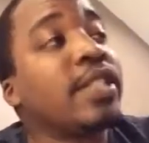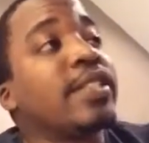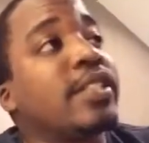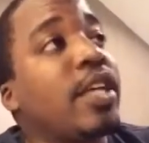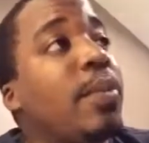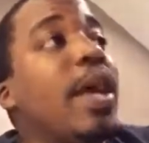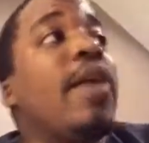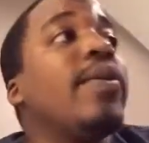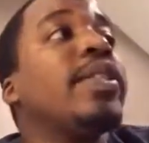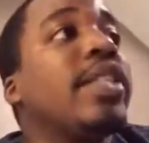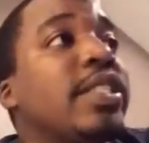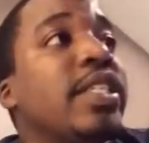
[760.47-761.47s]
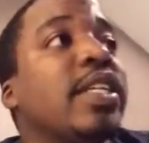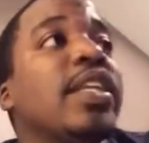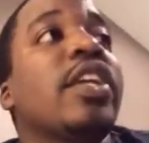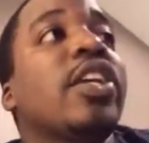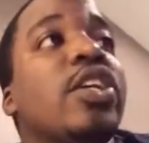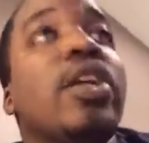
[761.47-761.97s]
Somehow it doesn't
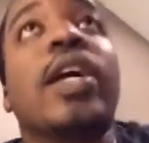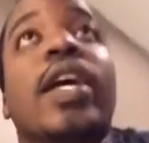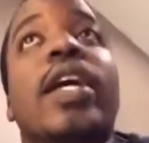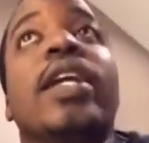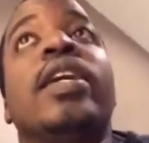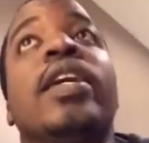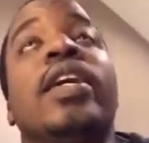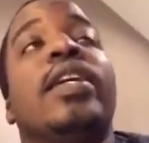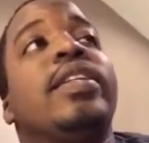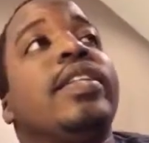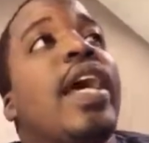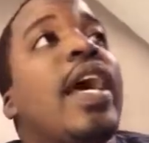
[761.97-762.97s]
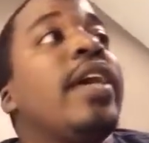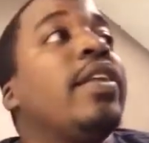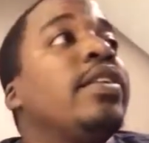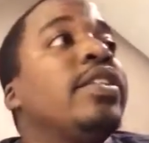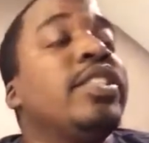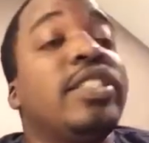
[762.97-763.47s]
click in your head that
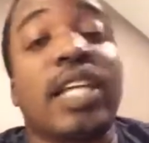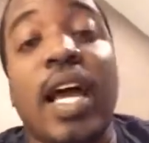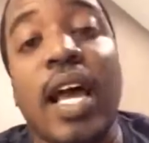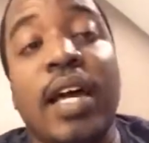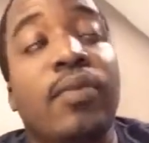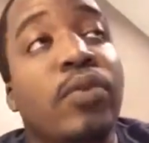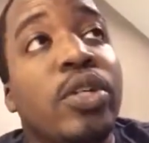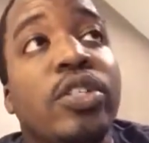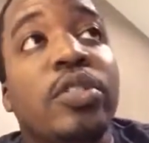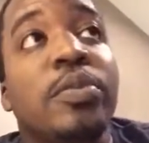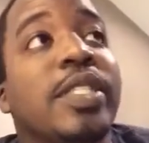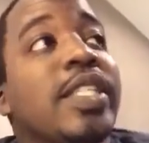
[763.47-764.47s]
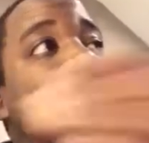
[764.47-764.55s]
Sean Williams